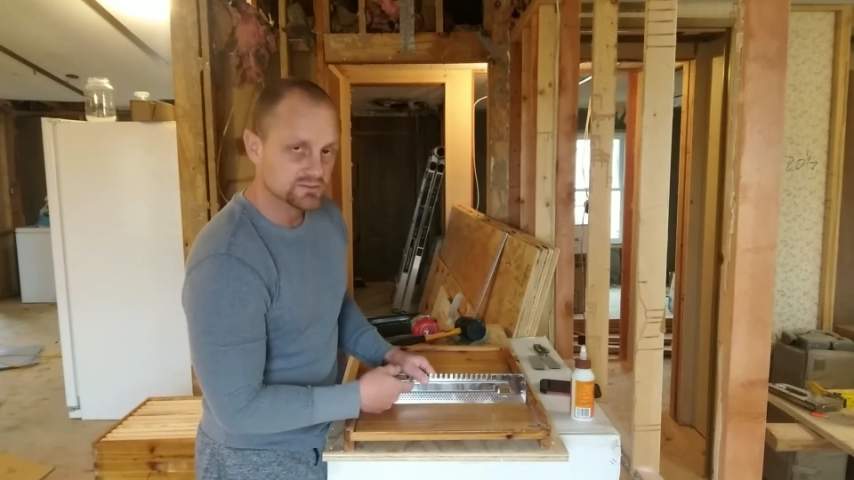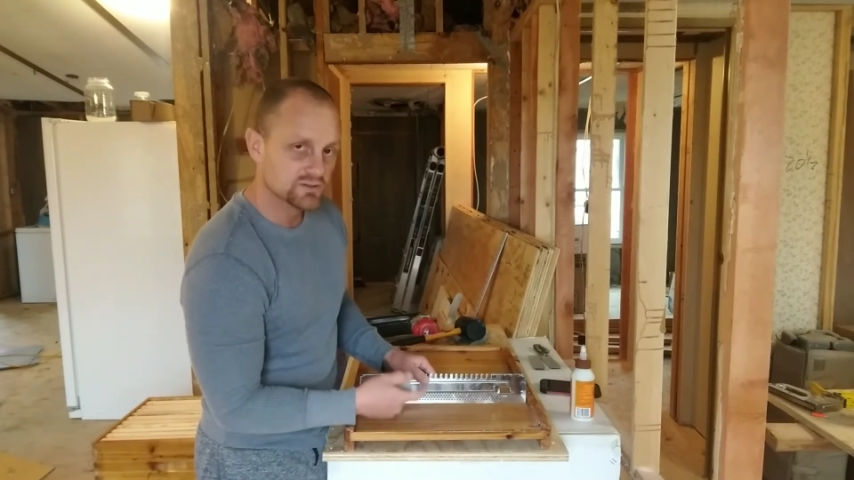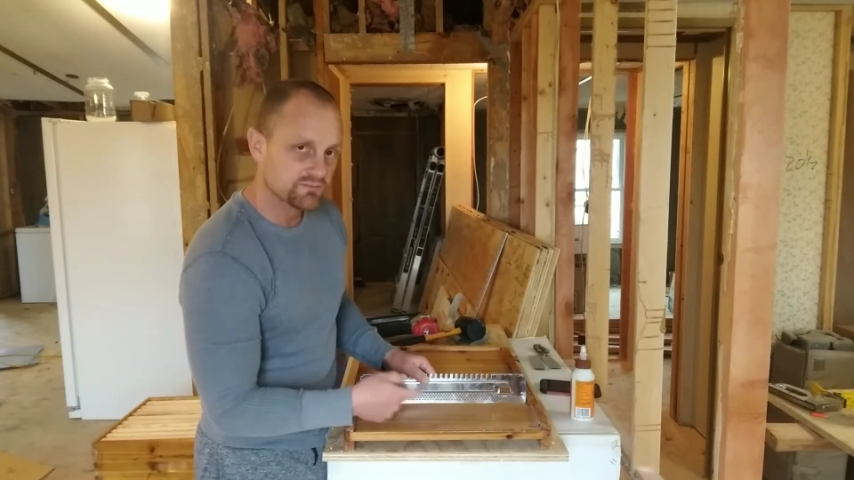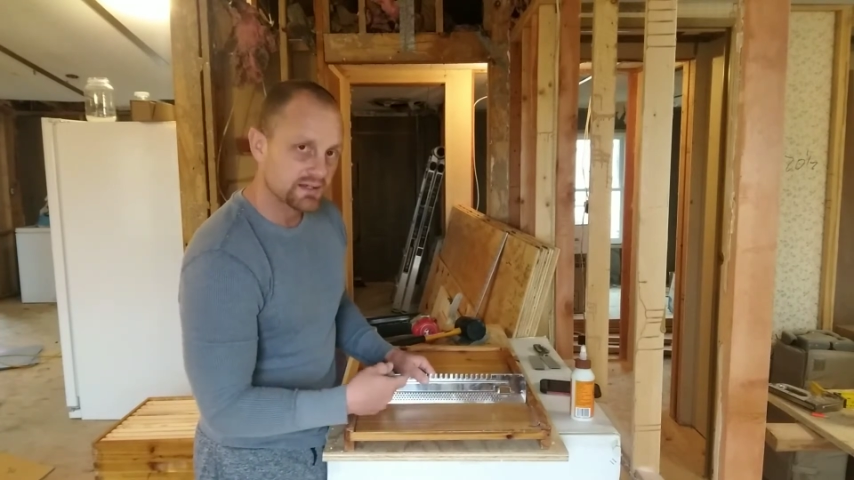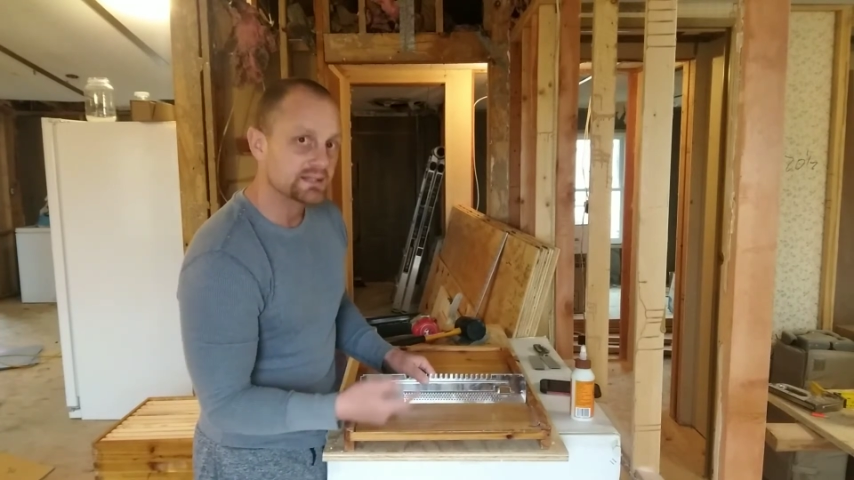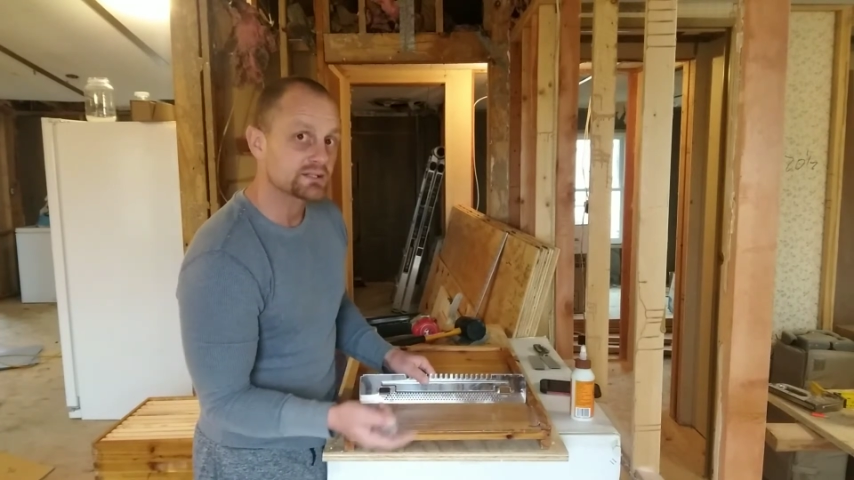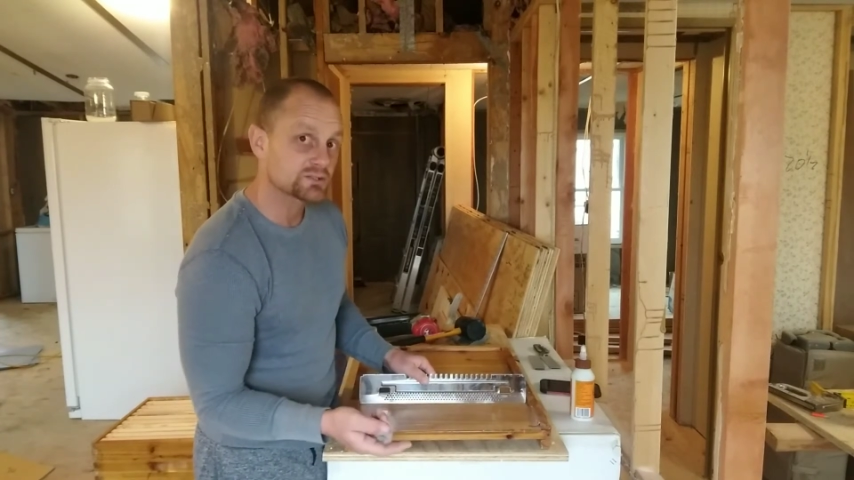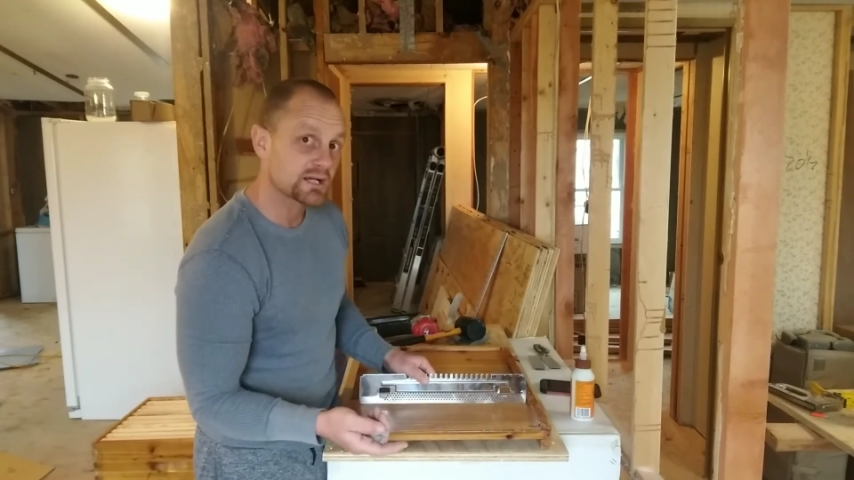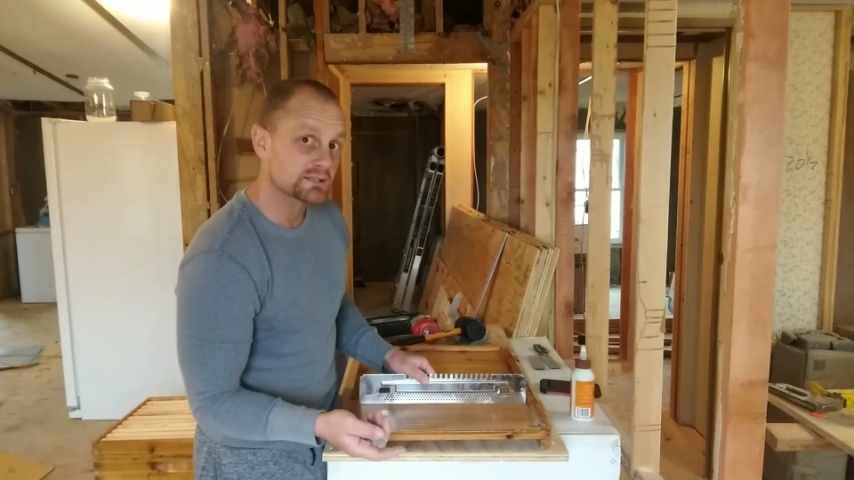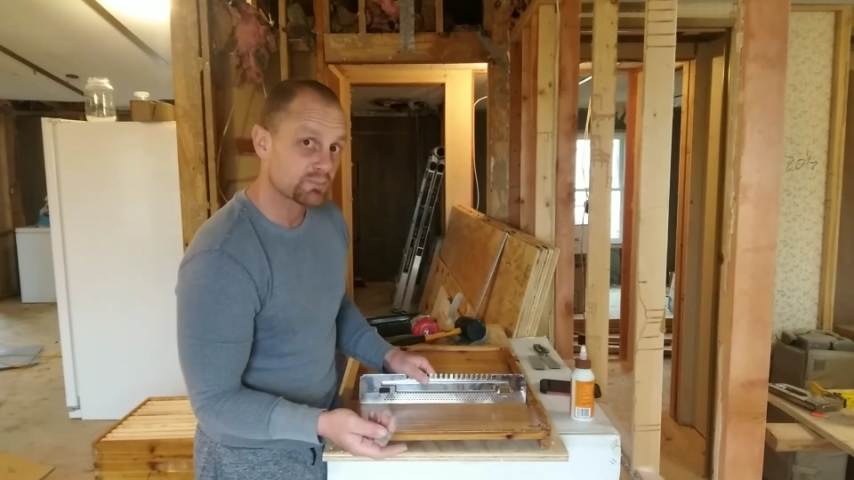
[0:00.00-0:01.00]
So if I need to
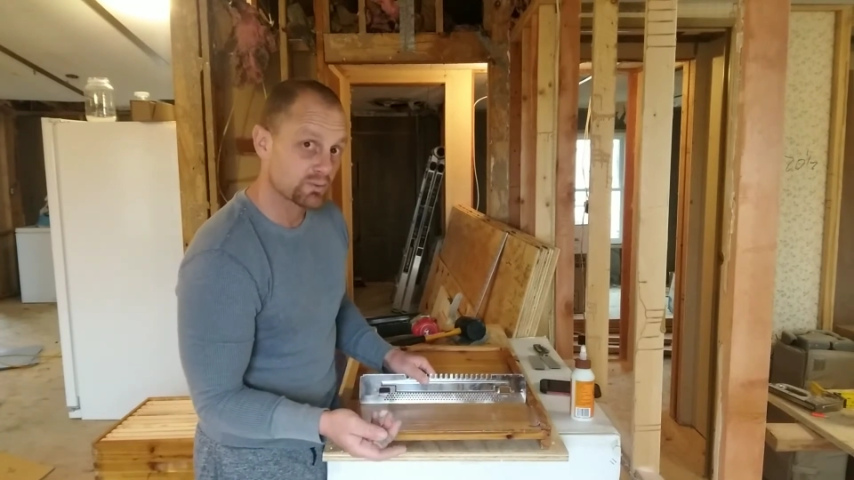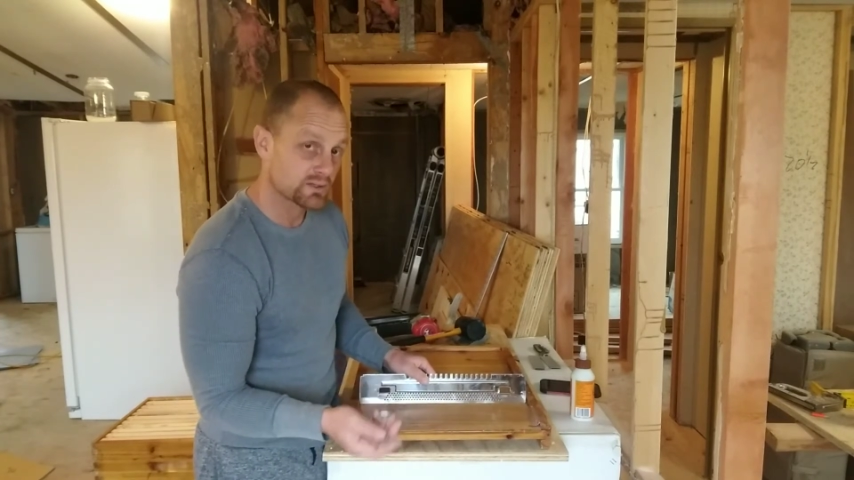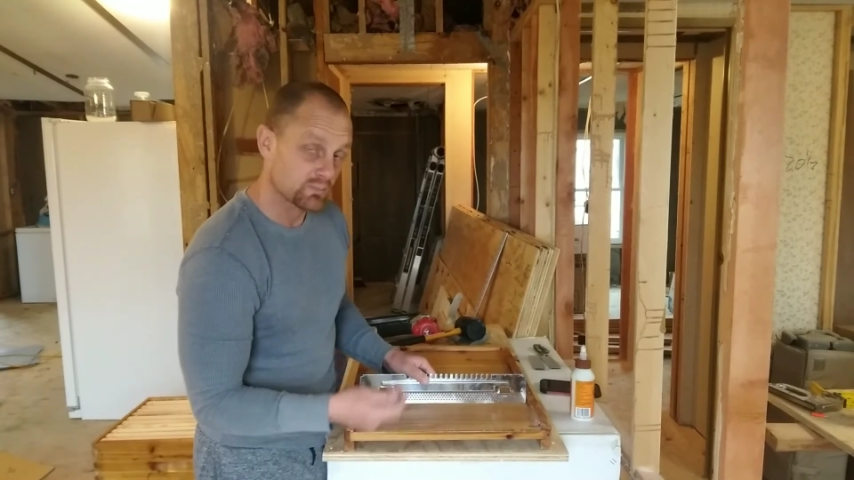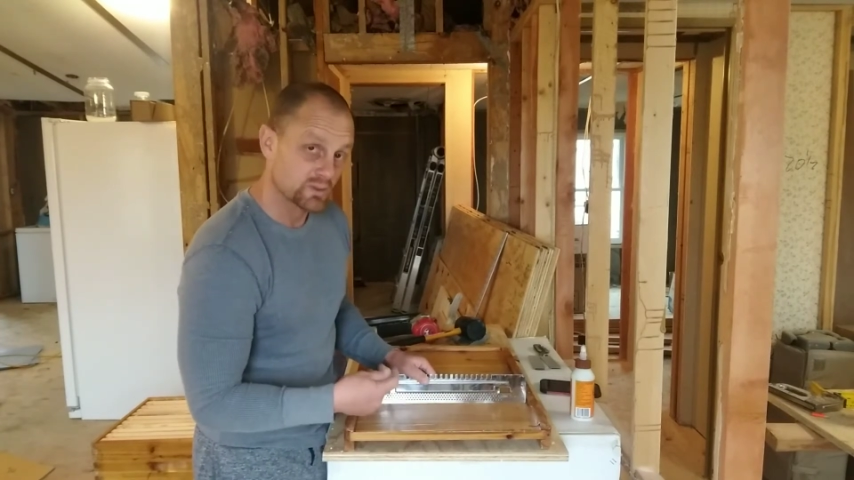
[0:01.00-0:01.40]
transport them,